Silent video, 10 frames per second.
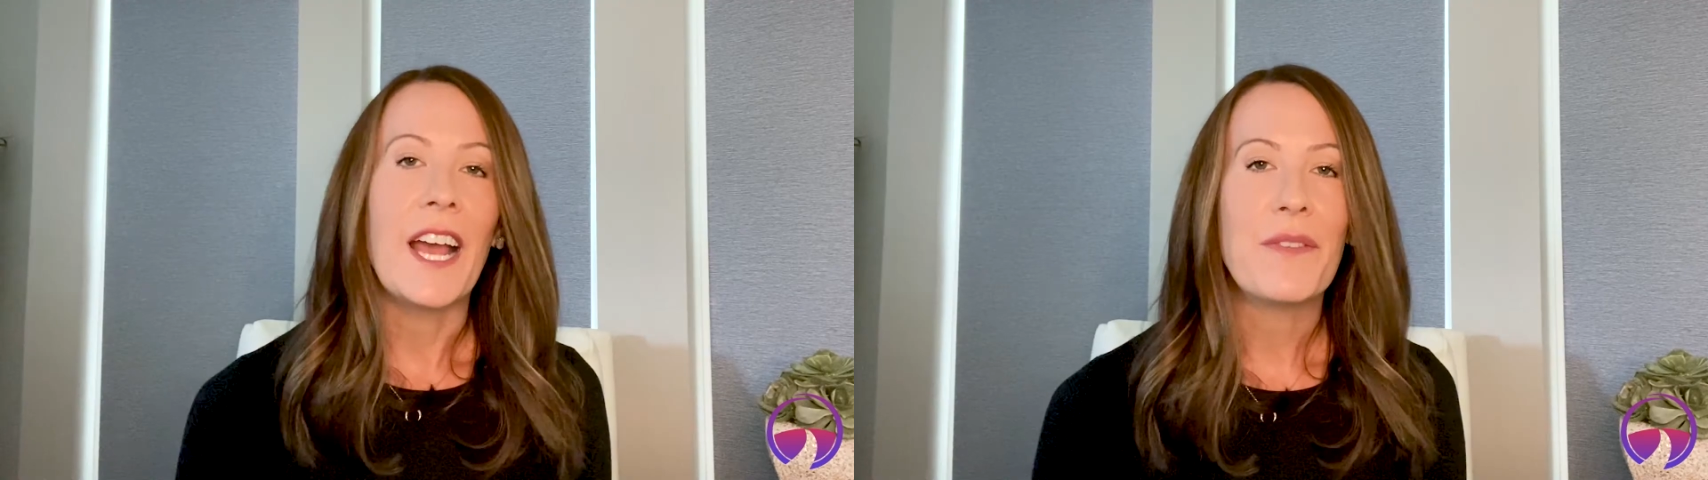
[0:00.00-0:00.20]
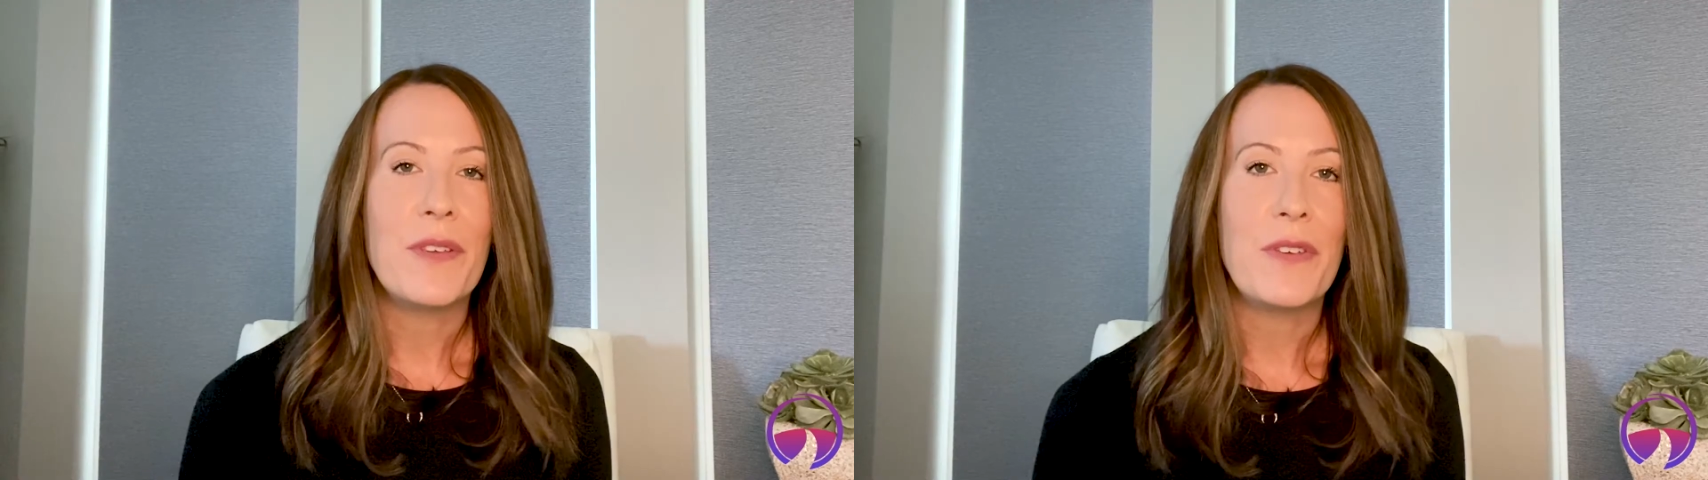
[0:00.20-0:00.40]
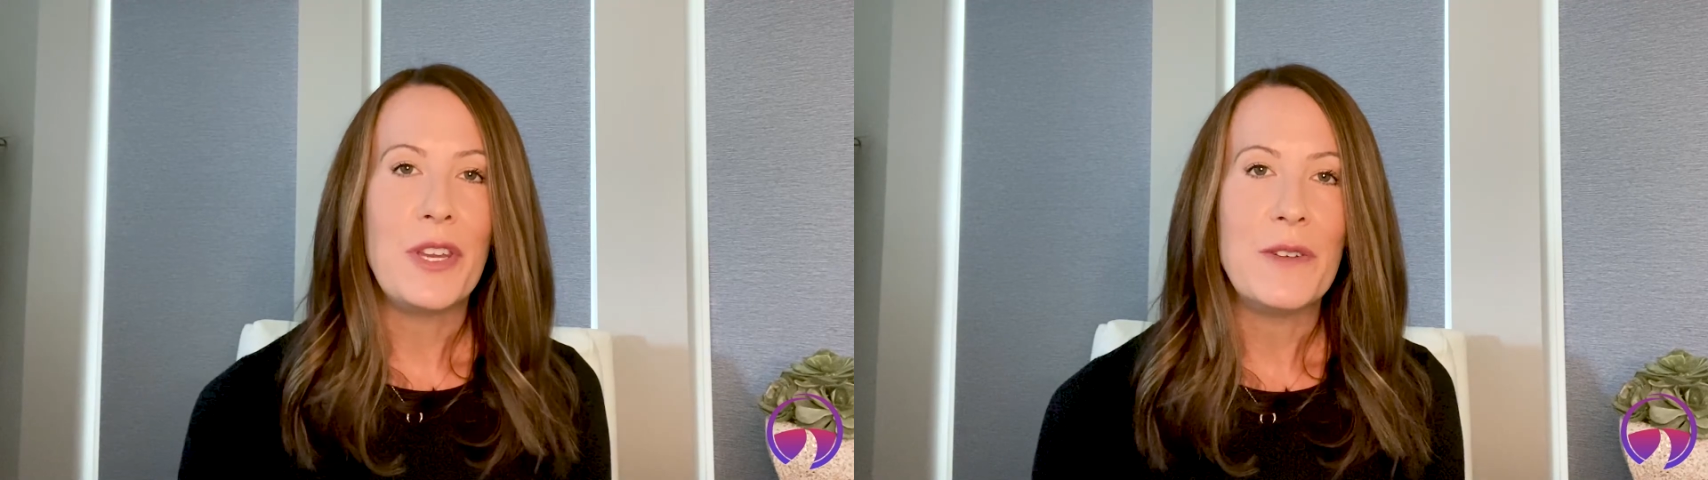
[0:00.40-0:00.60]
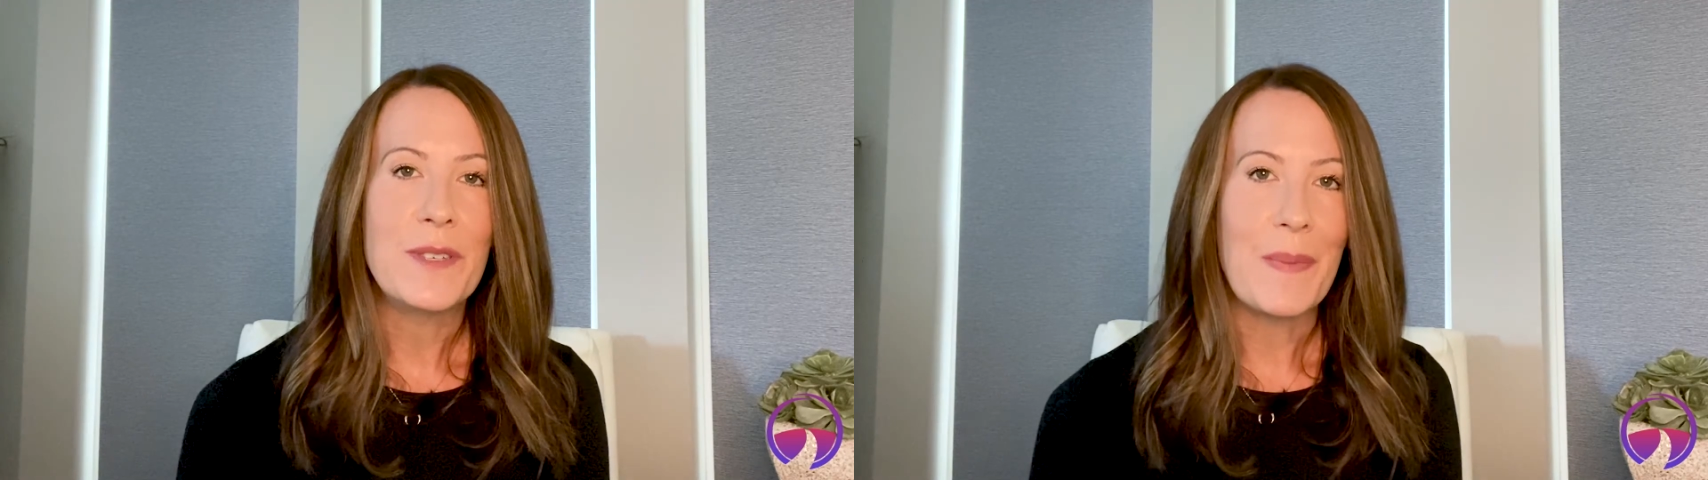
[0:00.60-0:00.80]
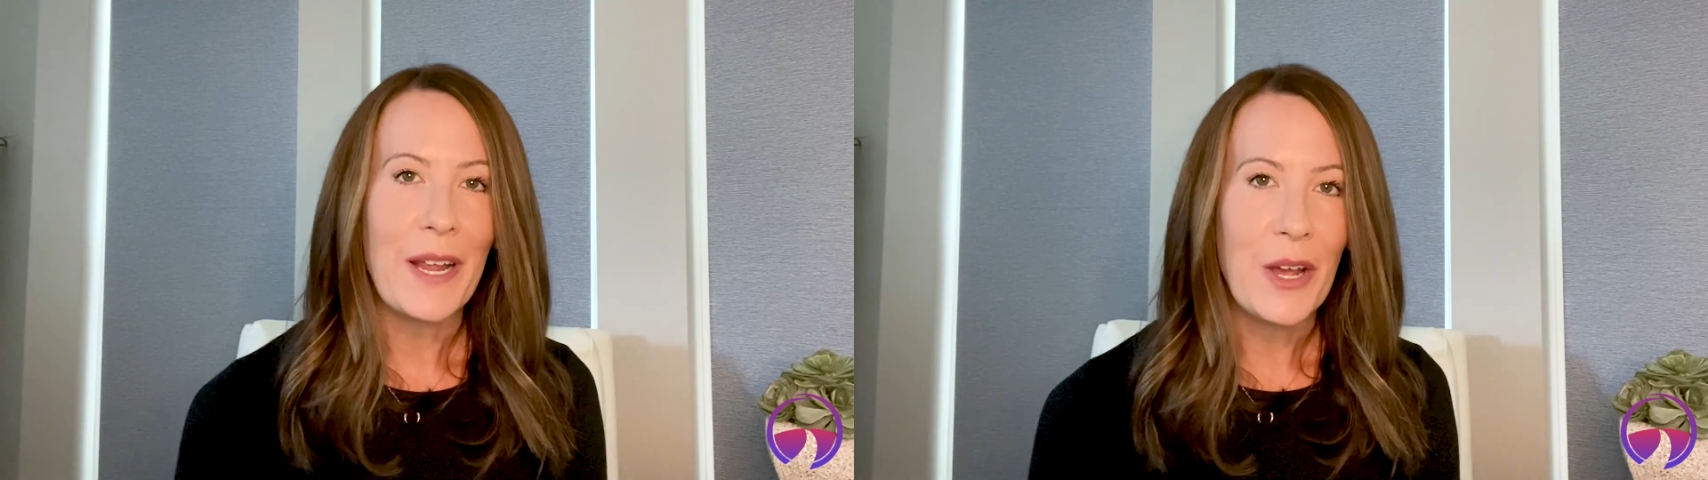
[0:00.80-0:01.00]
have even
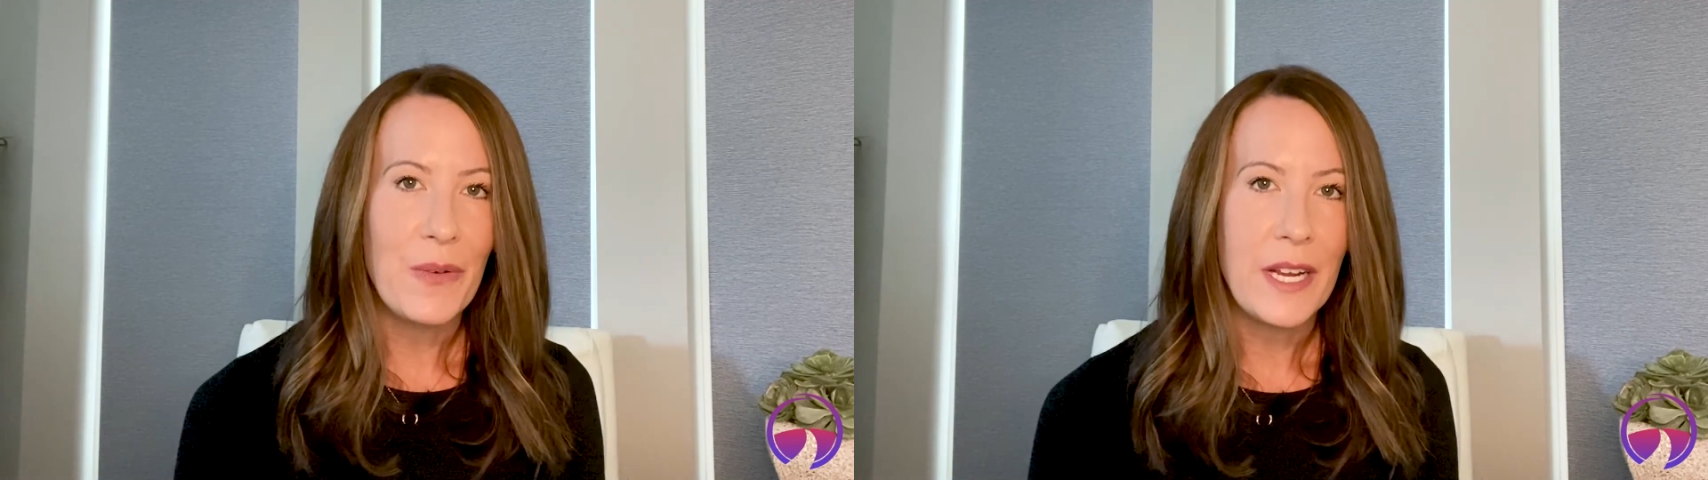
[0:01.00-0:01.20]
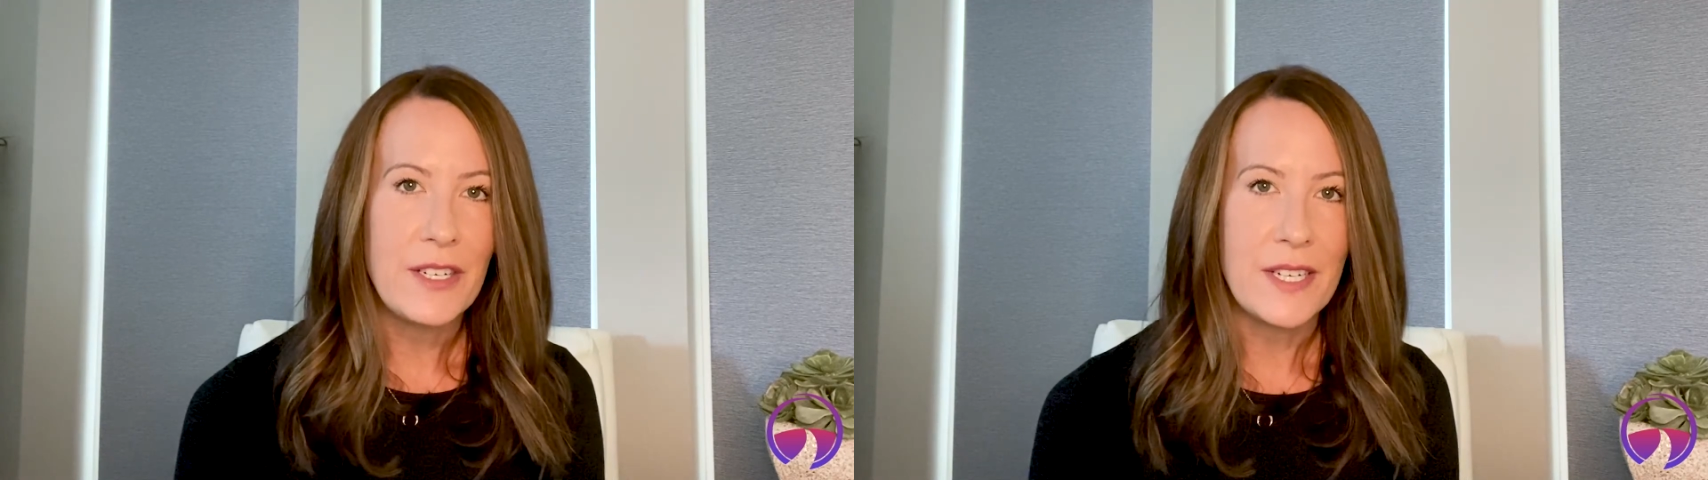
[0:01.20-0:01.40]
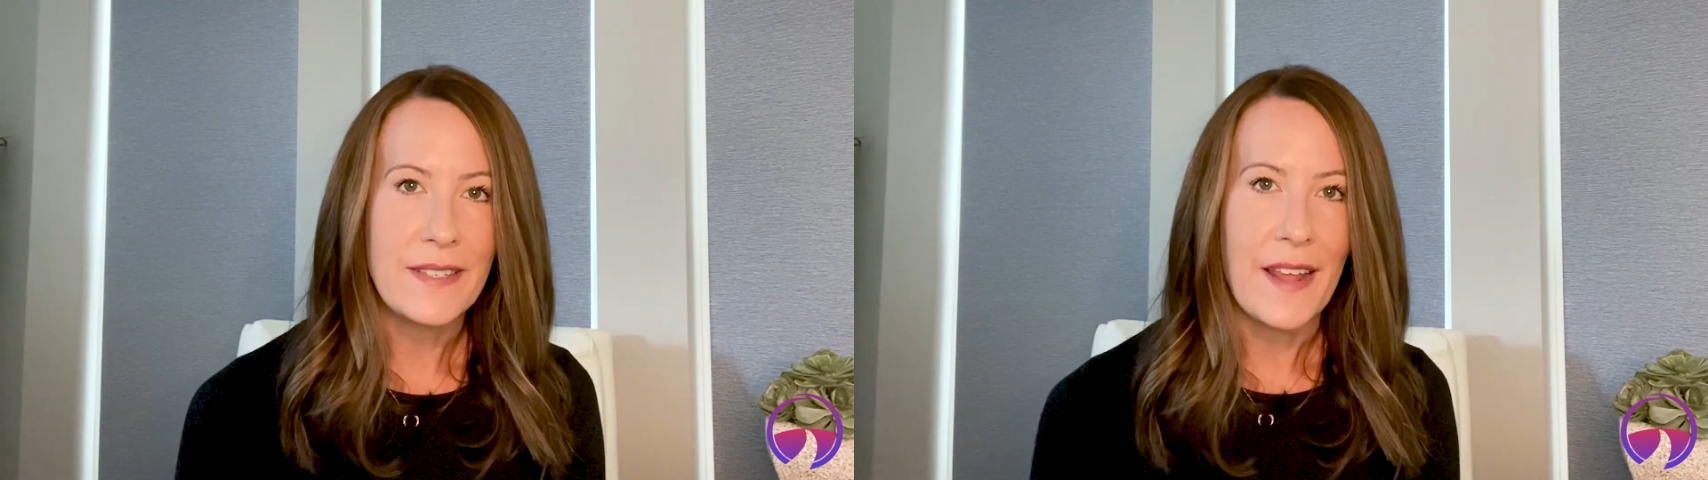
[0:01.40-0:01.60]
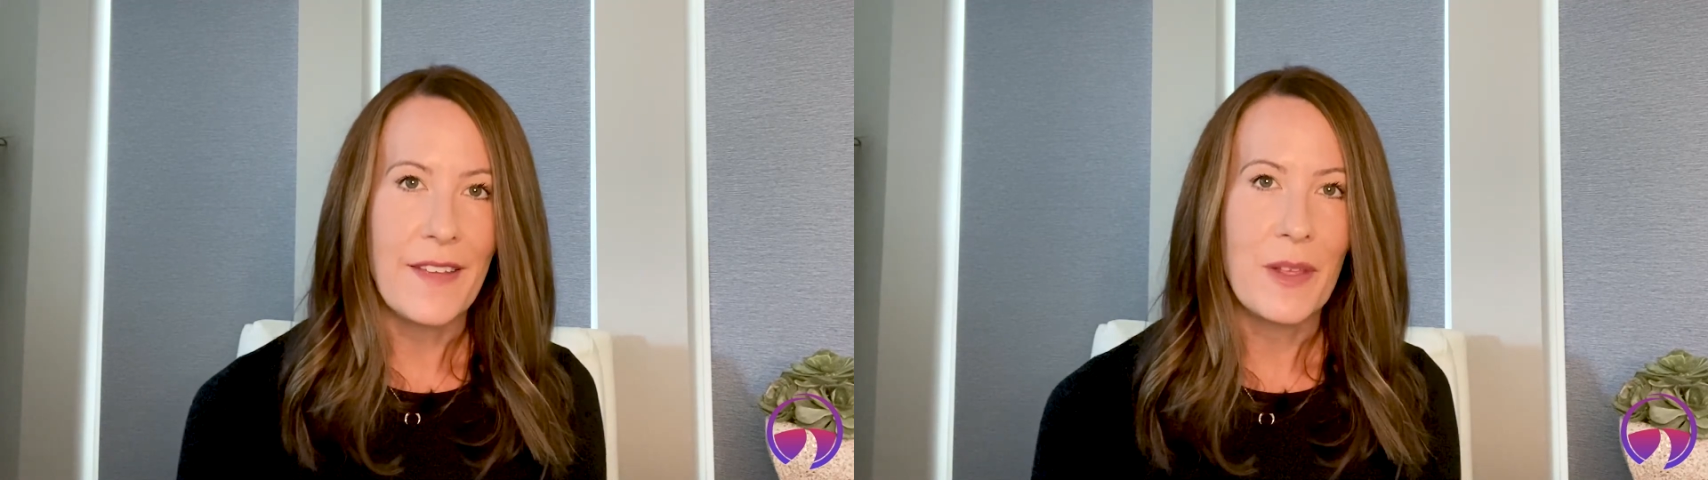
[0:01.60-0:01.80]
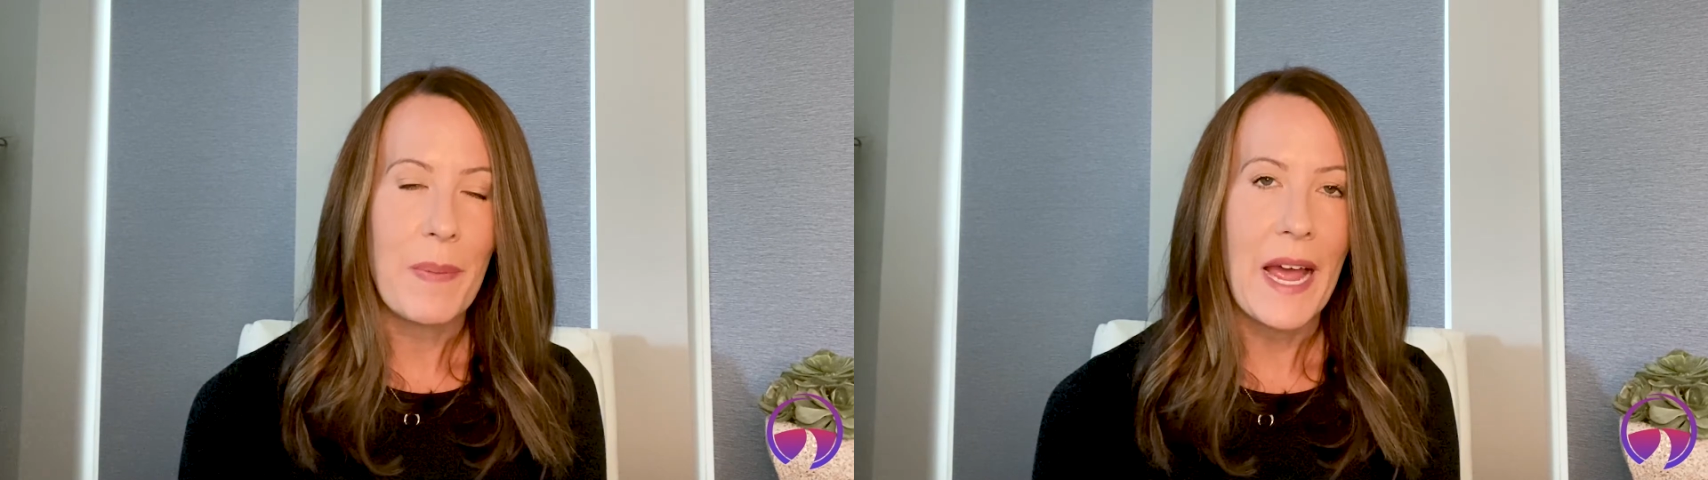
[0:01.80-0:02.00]
used my own HSA
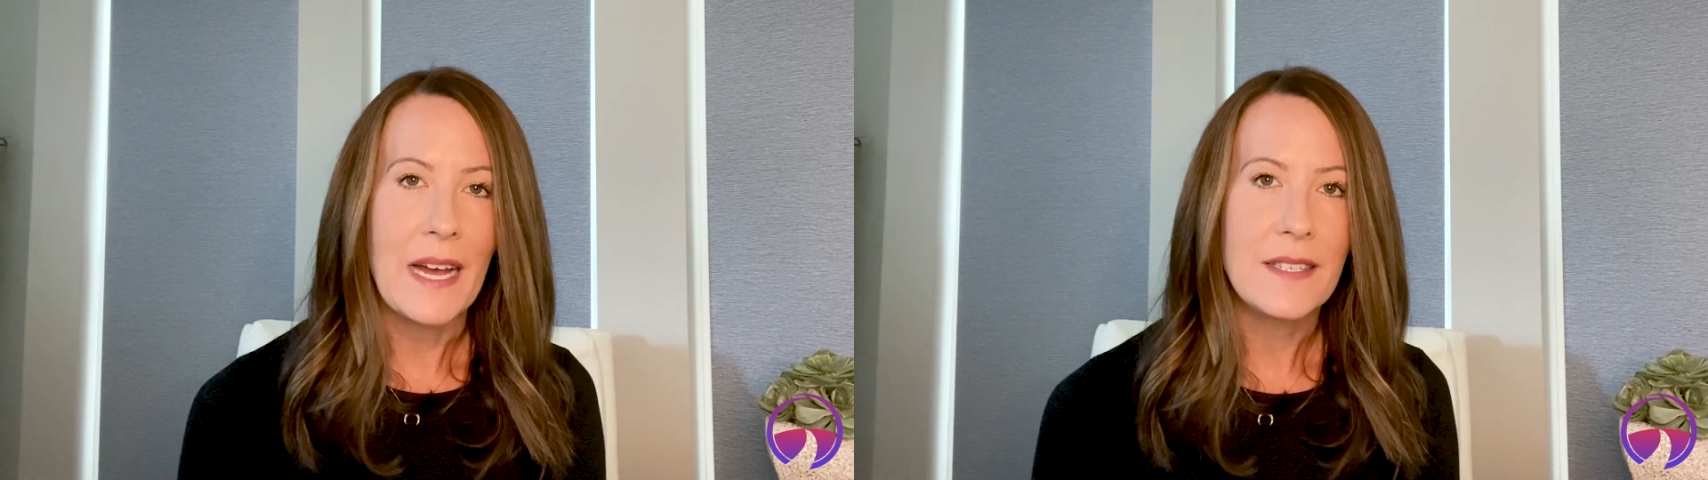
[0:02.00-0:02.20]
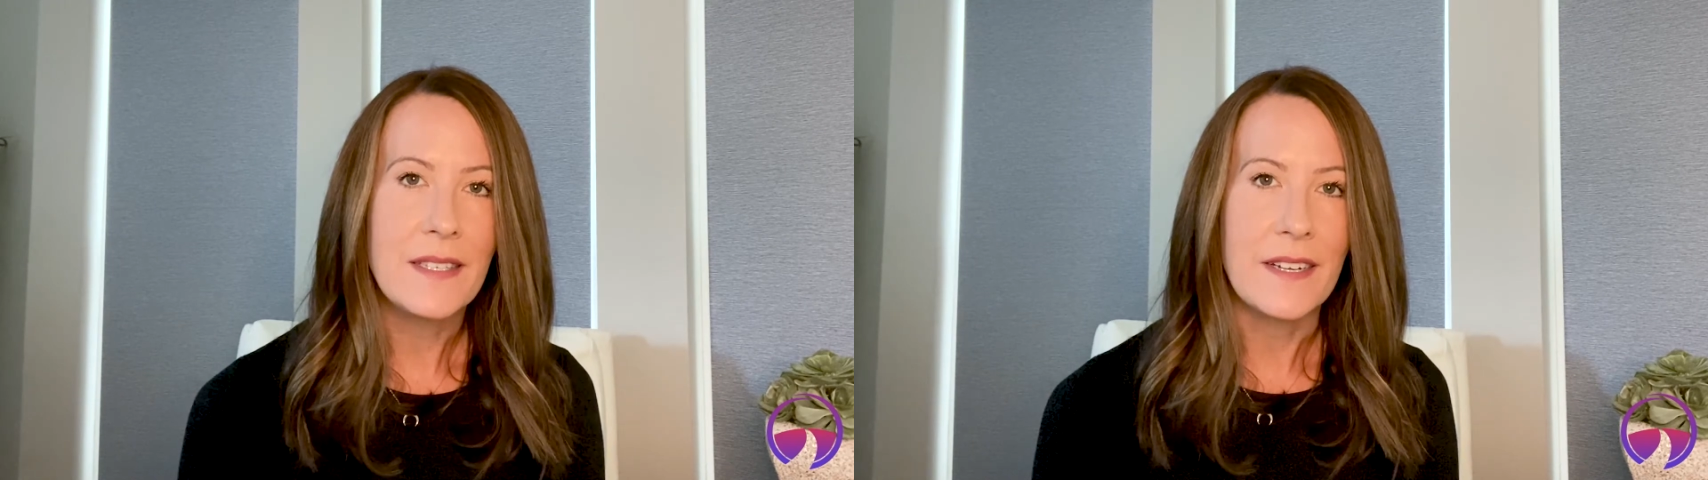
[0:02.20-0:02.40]
in the past